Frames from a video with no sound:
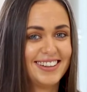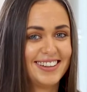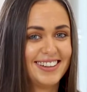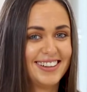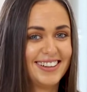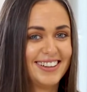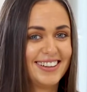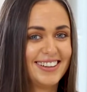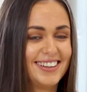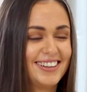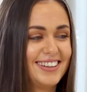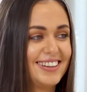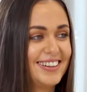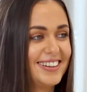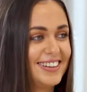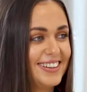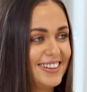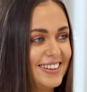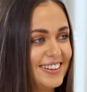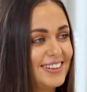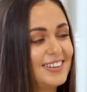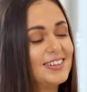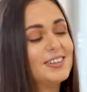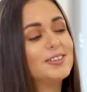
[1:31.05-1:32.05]

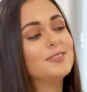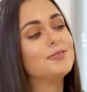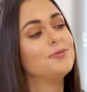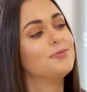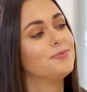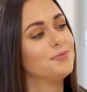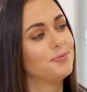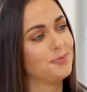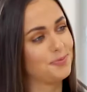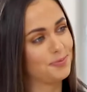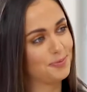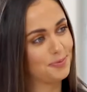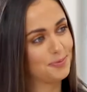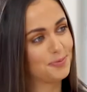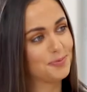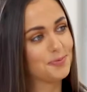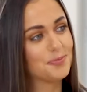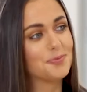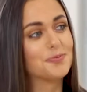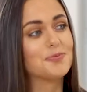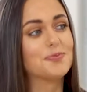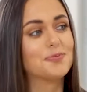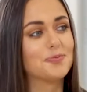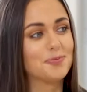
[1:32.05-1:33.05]

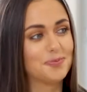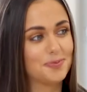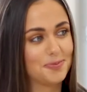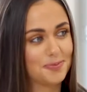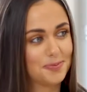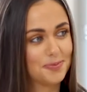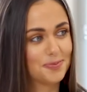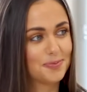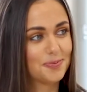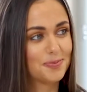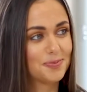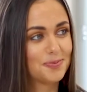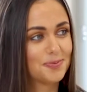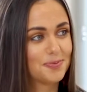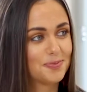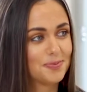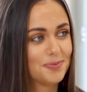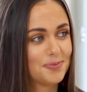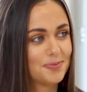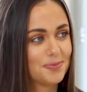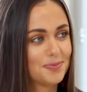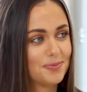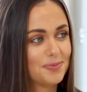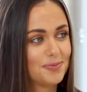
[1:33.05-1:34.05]

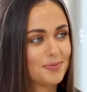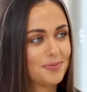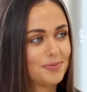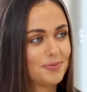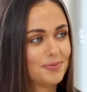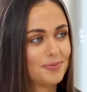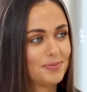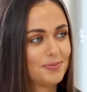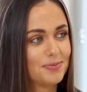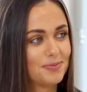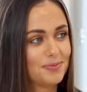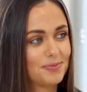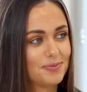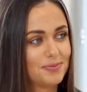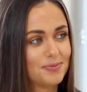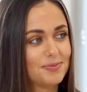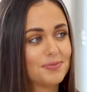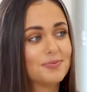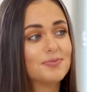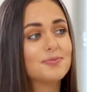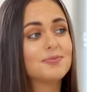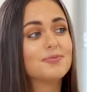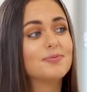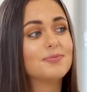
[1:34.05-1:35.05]

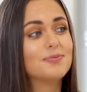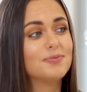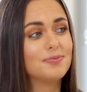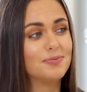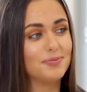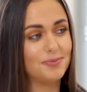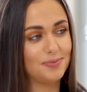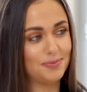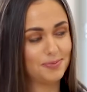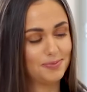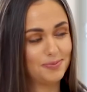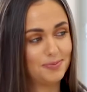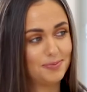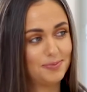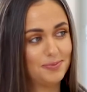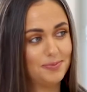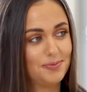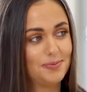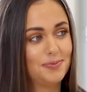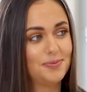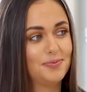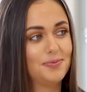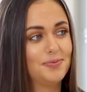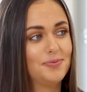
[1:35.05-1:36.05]

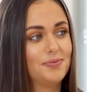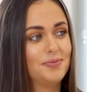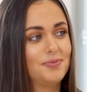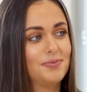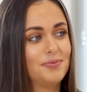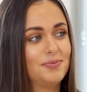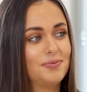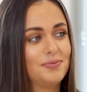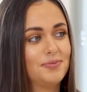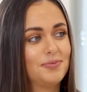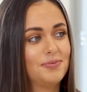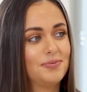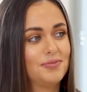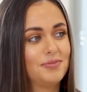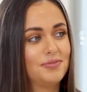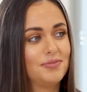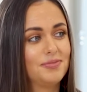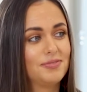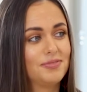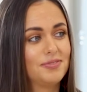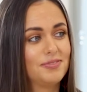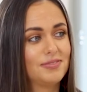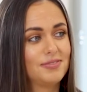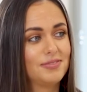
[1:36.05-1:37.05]

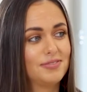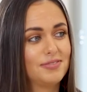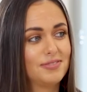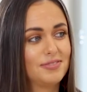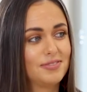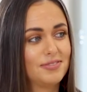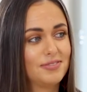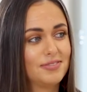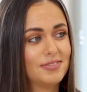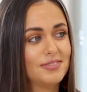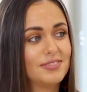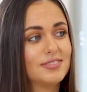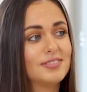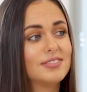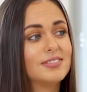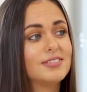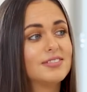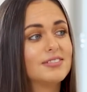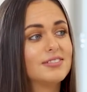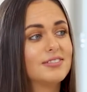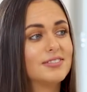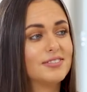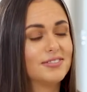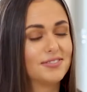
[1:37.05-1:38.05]

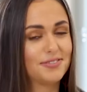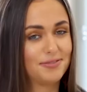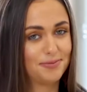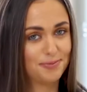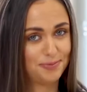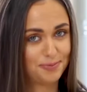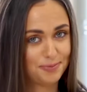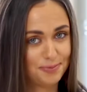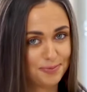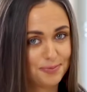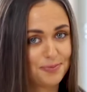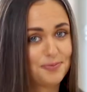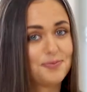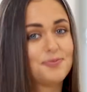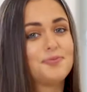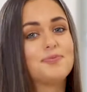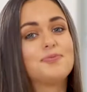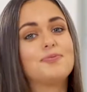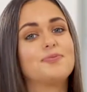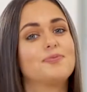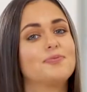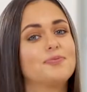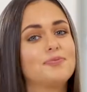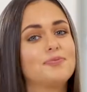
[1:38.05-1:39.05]
(not speaking)